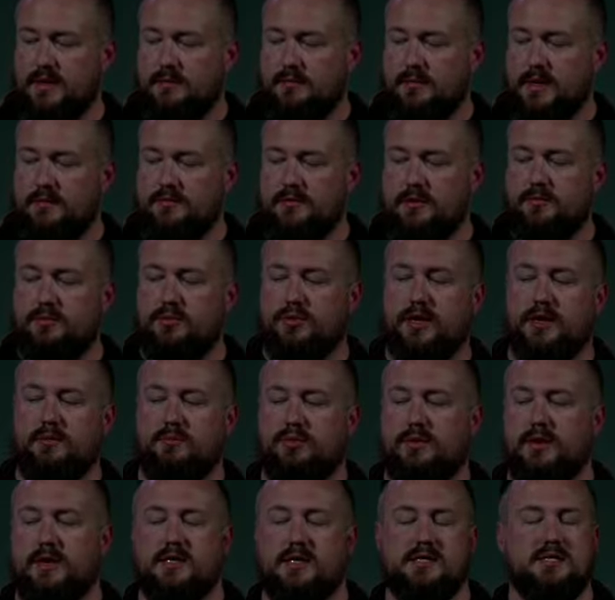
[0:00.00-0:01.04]
Maybe you prayed
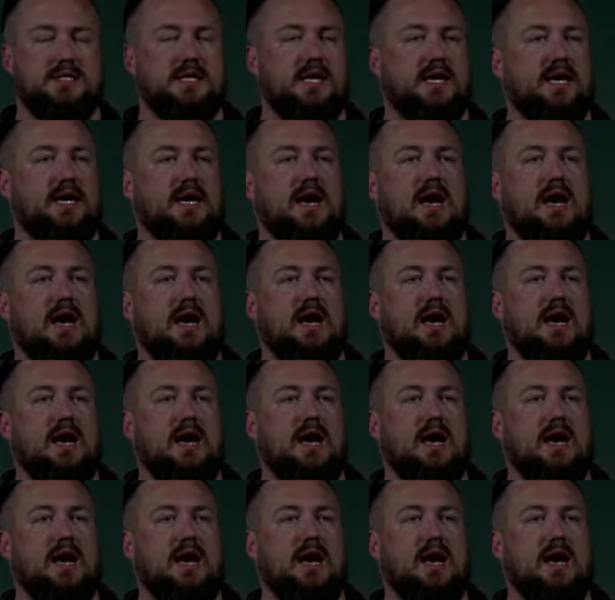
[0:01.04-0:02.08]
prayers like, God,
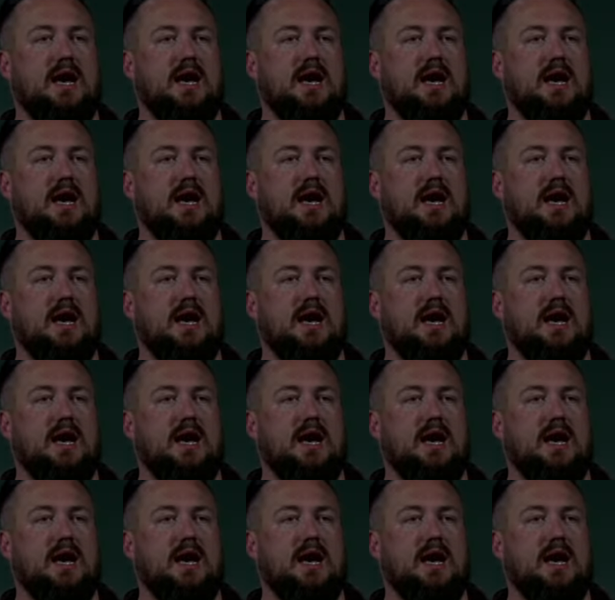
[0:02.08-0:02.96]
my whole life is